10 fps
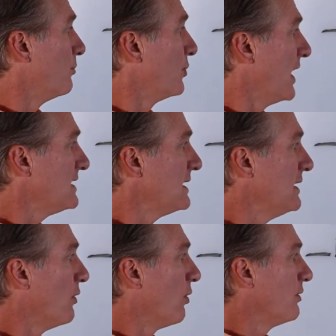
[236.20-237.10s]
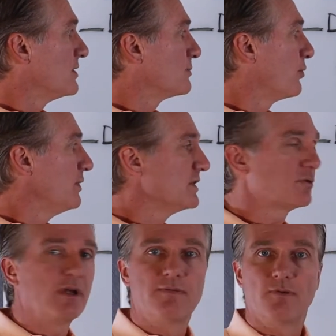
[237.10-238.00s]
Placing the order is pretty
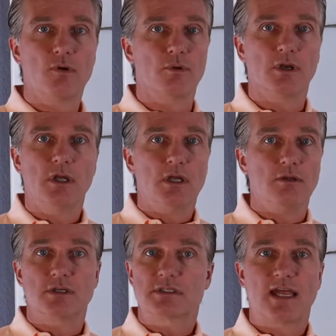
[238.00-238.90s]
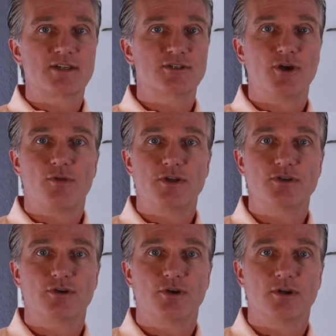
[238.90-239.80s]
straightforward. You just let us know that
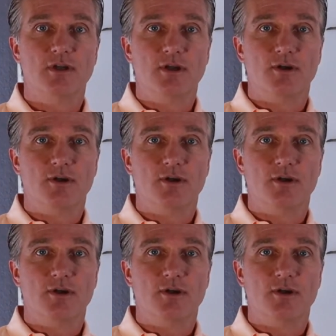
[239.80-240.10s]
you're going to